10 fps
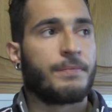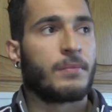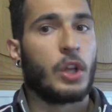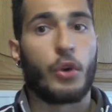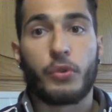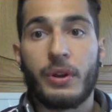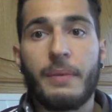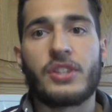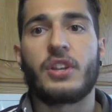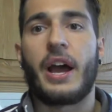you know, 3
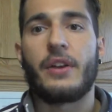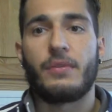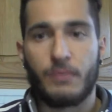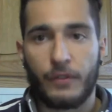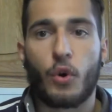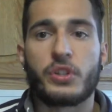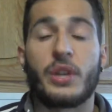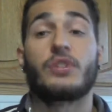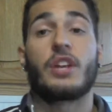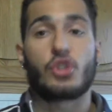months, of course I
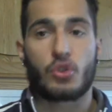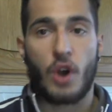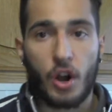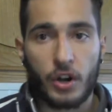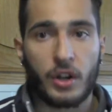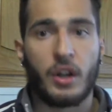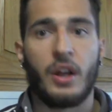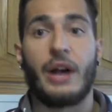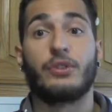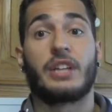was getting
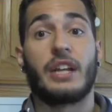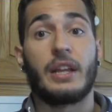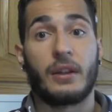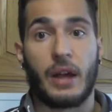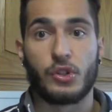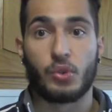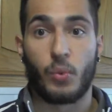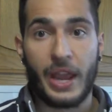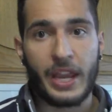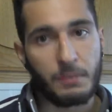stronger, I was
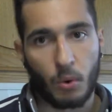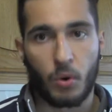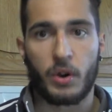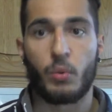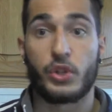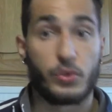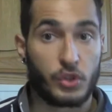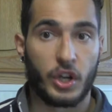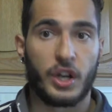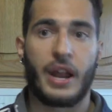weighing more, which was
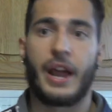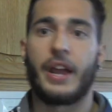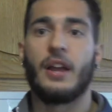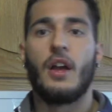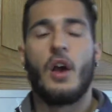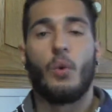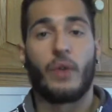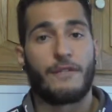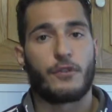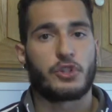good. When
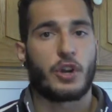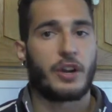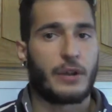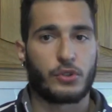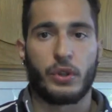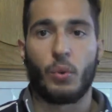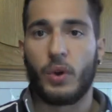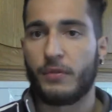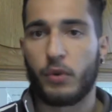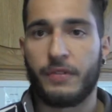I first started, I was only
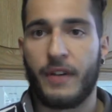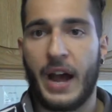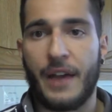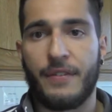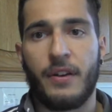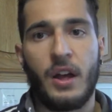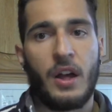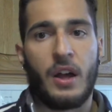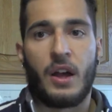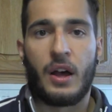145.
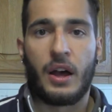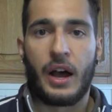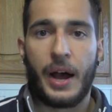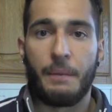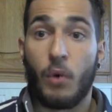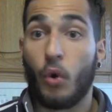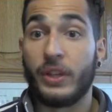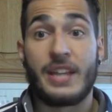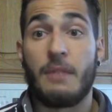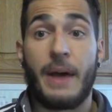only
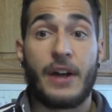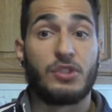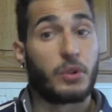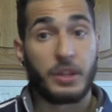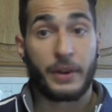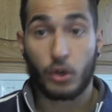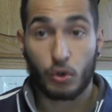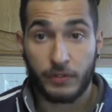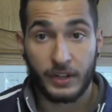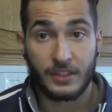10 pounds more than my
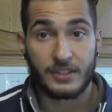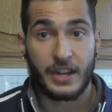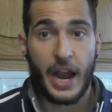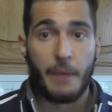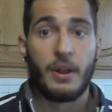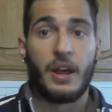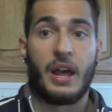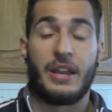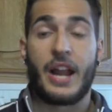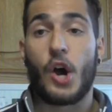girlfriend at the time,
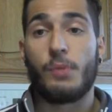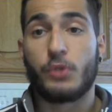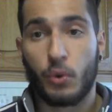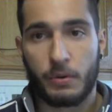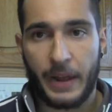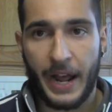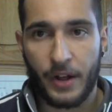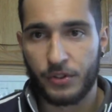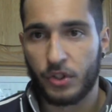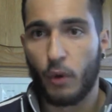and now I'm 200
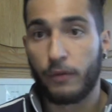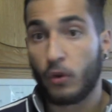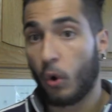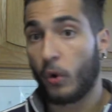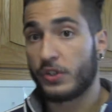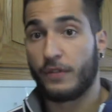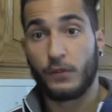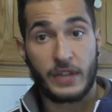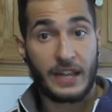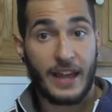pounds. So of course, if
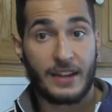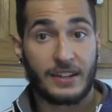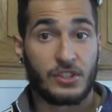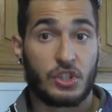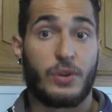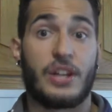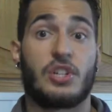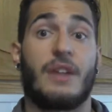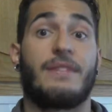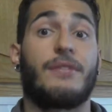you take that into
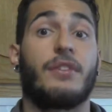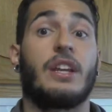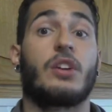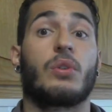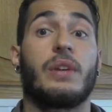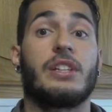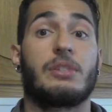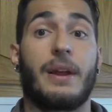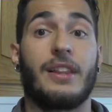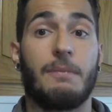consideration, I've definitely increased
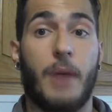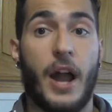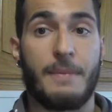my lean body